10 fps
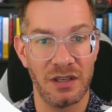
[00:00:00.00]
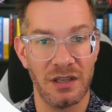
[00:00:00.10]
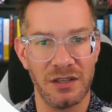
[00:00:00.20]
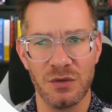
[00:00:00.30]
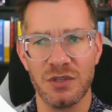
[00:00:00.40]

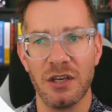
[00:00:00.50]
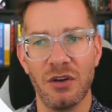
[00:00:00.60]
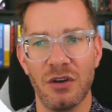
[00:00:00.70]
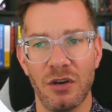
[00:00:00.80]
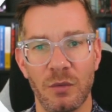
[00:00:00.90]
And you say, no,
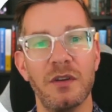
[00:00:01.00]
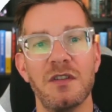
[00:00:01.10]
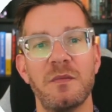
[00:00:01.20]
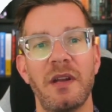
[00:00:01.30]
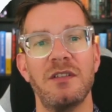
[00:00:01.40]
no, no, we're going to
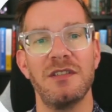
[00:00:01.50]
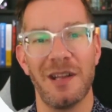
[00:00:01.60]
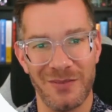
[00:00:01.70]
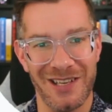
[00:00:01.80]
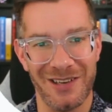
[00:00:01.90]
spend
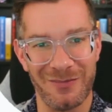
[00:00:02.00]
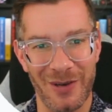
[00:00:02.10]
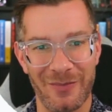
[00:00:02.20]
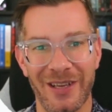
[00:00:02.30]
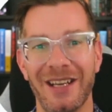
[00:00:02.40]
10% on
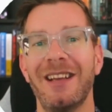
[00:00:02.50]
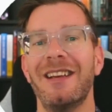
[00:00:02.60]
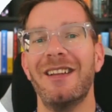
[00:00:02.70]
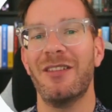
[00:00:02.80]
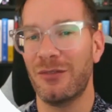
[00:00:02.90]
plumbing,
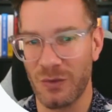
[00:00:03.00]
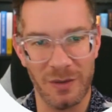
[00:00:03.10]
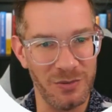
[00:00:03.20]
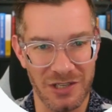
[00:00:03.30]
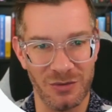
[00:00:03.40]

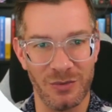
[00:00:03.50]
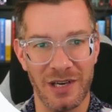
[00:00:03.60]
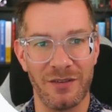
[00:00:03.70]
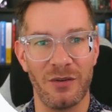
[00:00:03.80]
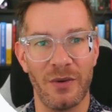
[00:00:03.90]
20% on
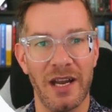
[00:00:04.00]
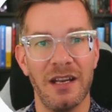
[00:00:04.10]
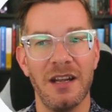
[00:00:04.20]
whatever, right?